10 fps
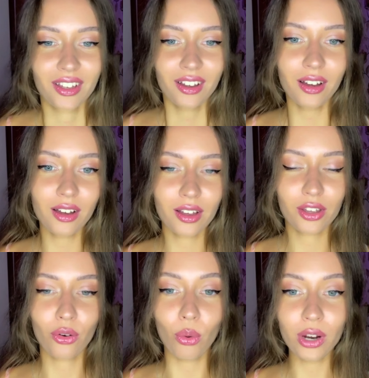Oh,
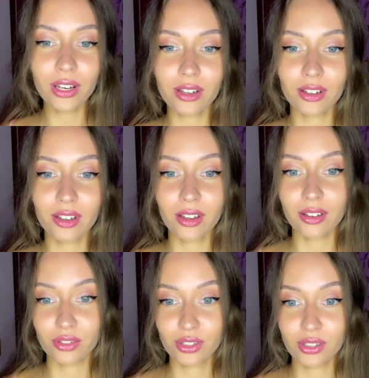Corey,
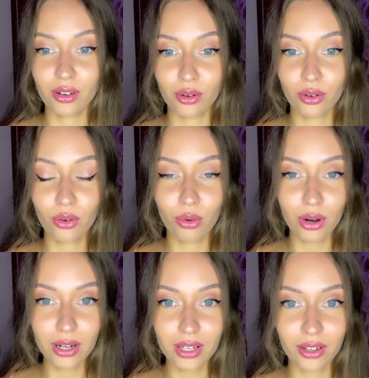yeah, so
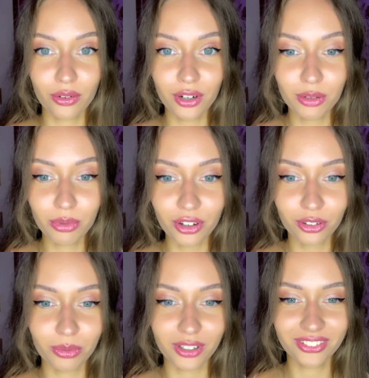Corey, Corey
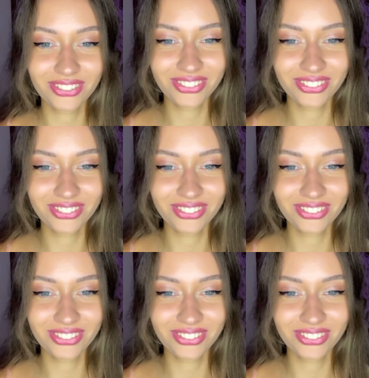blocks me.